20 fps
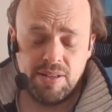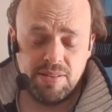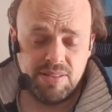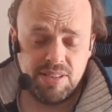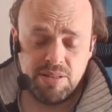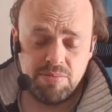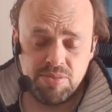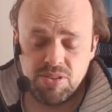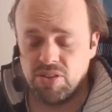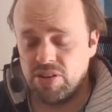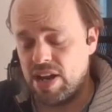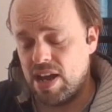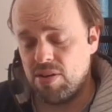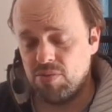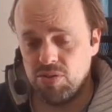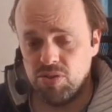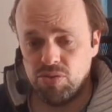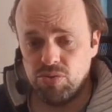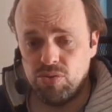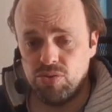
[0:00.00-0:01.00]
tips on how
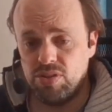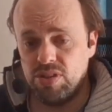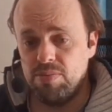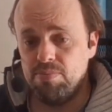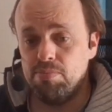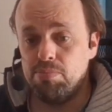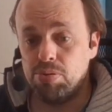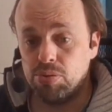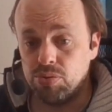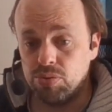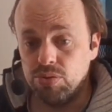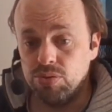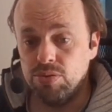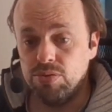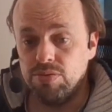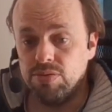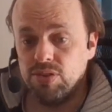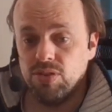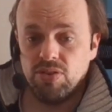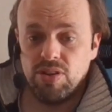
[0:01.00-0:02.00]
you can
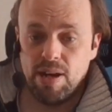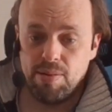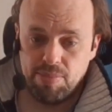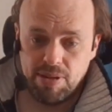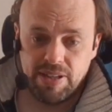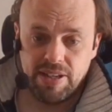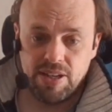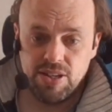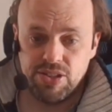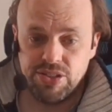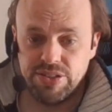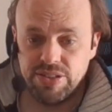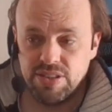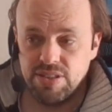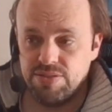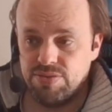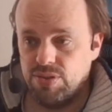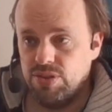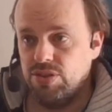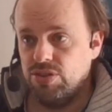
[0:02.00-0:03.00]
improve your
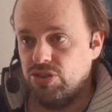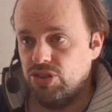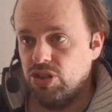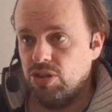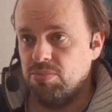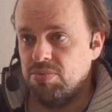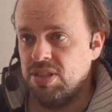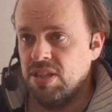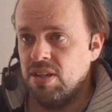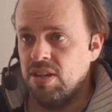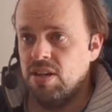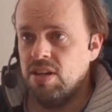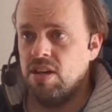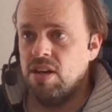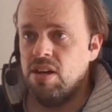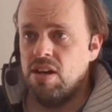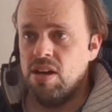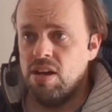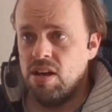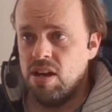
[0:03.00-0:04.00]
applications for your jobs.
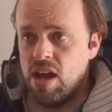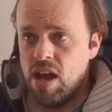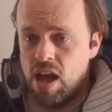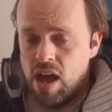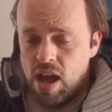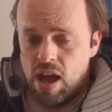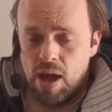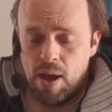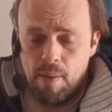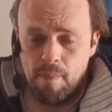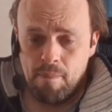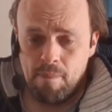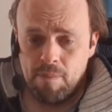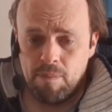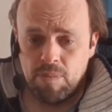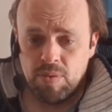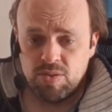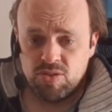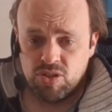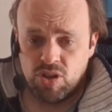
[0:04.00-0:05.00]
The